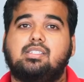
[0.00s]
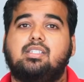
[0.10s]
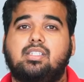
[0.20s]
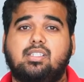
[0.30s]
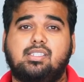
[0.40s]

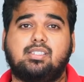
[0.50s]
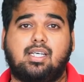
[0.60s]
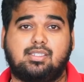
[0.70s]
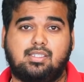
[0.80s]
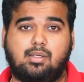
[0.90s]
increase
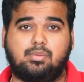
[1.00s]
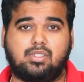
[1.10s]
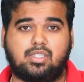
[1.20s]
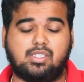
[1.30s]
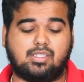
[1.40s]
as depth
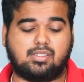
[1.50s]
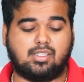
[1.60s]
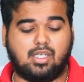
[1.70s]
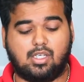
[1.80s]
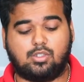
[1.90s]
increases.
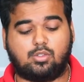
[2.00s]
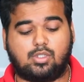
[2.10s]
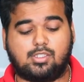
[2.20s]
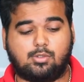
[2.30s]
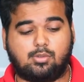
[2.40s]
So
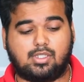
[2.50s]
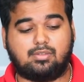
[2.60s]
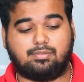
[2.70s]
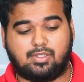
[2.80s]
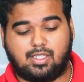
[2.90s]
this hole is
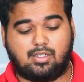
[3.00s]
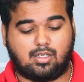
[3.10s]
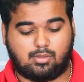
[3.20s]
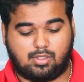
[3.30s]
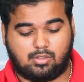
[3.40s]
further
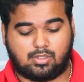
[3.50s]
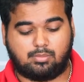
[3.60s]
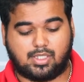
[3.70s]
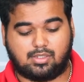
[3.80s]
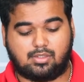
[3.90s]
down along the
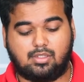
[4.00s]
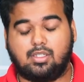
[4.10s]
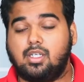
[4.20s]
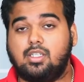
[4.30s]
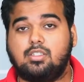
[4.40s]
bottle,
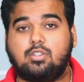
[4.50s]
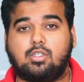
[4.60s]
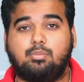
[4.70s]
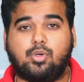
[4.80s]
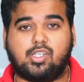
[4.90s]
So the
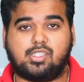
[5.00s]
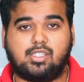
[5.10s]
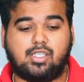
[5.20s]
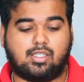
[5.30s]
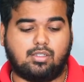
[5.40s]
pressure
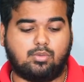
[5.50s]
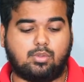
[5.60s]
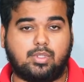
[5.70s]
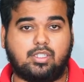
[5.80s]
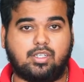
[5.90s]
here would
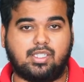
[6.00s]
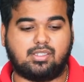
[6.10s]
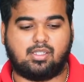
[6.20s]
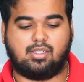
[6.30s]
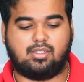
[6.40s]
be
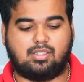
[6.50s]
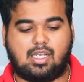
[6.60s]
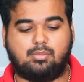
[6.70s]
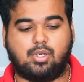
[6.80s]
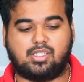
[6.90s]
greater than
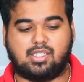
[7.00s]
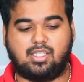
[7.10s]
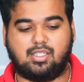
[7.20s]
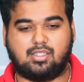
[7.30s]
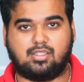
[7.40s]
the pressure
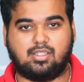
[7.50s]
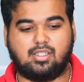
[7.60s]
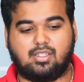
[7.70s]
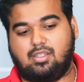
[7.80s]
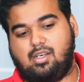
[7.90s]
here.
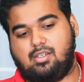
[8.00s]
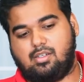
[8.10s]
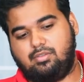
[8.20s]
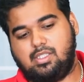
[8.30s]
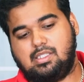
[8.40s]
And
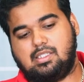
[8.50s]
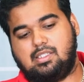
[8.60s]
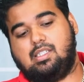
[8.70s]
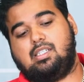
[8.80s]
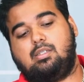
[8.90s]
obviously,
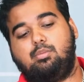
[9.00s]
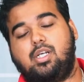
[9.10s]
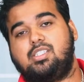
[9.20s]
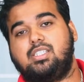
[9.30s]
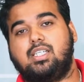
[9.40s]
the
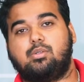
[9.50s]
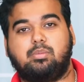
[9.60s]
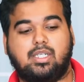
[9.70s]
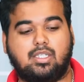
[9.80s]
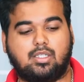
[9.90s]
pressure here would
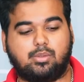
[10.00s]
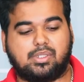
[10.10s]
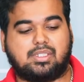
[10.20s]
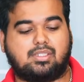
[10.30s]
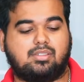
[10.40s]
be the
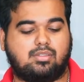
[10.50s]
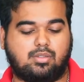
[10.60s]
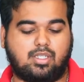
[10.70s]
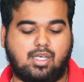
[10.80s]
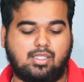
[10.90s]
lowest.
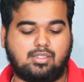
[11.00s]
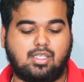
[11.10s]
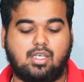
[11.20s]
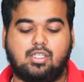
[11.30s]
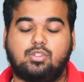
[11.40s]
Okay guys?
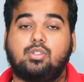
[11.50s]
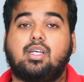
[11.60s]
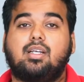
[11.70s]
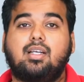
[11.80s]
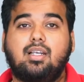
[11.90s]
So you
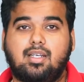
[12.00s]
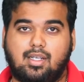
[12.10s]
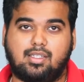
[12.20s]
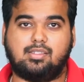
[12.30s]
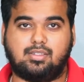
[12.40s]
can
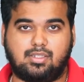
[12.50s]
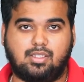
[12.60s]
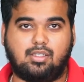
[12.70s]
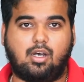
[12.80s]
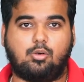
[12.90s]
clearly see
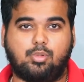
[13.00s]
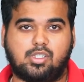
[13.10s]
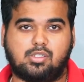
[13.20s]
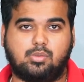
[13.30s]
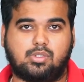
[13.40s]
how
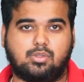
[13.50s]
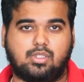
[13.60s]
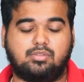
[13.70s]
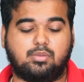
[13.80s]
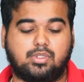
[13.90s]
pressure works with a
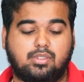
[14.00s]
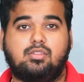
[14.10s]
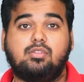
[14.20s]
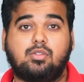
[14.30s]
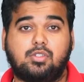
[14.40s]
fluid.
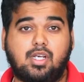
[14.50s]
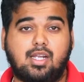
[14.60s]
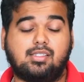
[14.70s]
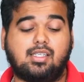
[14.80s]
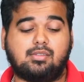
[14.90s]
So try
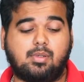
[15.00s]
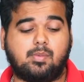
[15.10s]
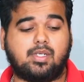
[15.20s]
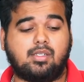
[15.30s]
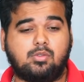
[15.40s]
this
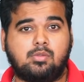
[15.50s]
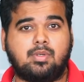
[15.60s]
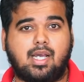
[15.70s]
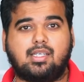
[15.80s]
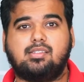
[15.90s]
experiment at home
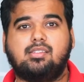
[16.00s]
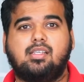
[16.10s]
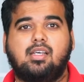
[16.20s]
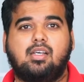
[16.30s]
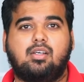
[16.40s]
guys.
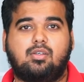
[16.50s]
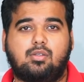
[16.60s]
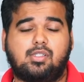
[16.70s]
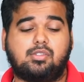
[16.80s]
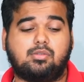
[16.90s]

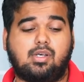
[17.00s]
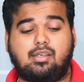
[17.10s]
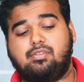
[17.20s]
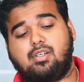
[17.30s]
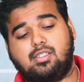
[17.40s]
Also, I
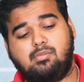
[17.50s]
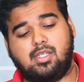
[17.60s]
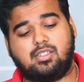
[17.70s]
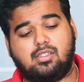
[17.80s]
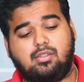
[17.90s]
forgot to
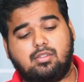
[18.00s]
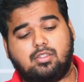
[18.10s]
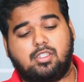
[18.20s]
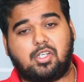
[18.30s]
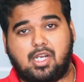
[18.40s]
mention,
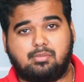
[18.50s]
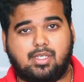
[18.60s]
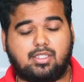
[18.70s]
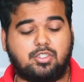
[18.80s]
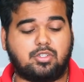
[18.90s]
you're trying to
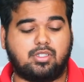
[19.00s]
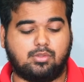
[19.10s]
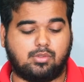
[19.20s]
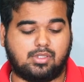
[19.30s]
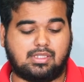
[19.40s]
make the 3
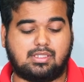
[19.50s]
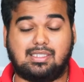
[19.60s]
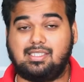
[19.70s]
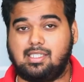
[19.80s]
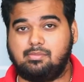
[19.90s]
holes the
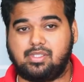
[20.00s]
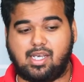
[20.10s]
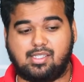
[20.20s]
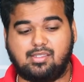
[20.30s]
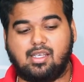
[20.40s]
same
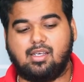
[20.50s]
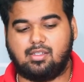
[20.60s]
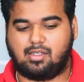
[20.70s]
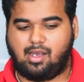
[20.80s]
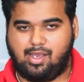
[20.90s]
size.
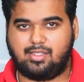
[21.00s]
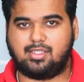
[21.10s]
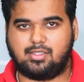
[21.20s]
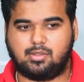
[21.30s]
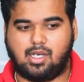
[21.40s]
I
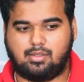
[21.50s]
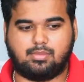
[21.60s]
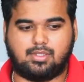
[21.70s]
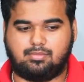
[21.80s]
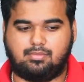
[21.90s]
did do that,
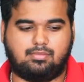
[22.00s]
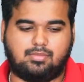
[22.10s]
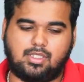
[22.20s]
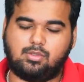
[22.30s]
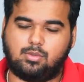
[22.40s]
but
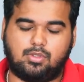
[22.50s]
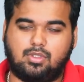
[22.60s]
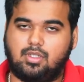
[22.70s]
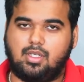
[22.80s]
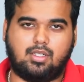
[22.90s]
this hole,
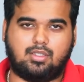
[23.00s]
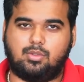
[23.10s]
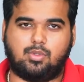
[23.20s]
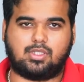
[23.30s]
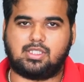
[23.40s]
the
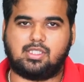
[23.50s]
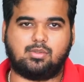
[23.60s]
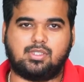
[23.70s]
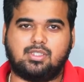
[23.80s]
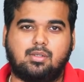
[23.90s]
water just
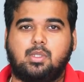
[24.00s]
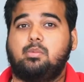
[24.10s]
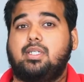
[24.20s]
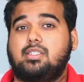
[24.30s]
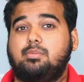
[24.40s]
wasn't coming out
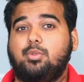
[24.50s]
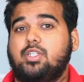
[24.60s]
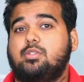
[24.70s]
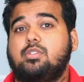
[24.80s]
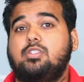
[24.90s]
because the
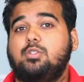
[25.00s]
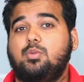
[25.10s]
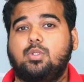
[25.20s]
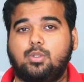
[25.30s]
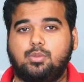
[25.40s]
pressure was too
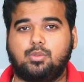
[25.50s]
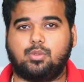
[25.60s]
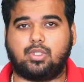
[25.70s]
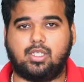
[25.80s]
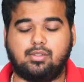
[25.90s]
low.
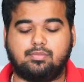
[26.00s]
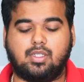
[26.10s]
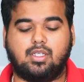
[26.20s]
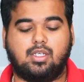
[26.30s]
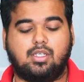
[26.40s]
Okay?
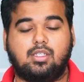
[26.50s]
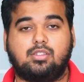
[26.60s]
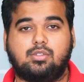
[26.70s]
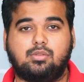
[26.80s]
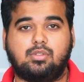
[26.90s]

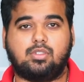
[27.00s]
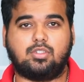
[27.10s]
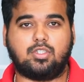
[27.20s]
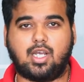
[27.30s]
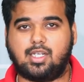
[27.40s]
So
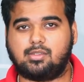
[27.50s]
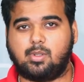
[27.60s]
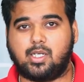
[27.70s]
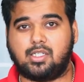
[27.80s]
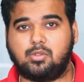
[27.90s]
try the
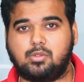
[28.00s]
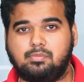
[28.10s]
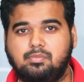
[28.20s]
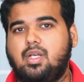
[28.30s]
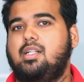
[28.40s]
experiment at home.
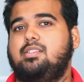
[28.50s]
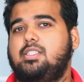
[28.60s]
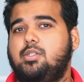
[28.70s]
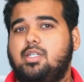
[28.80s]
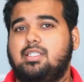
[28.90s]
I'll see
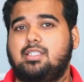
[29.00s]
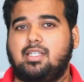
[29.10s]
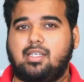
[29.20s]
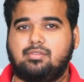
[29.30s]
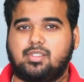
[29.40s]
you all in the
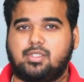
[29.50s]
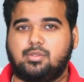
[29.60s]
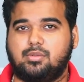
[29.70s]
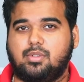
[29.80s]
next video.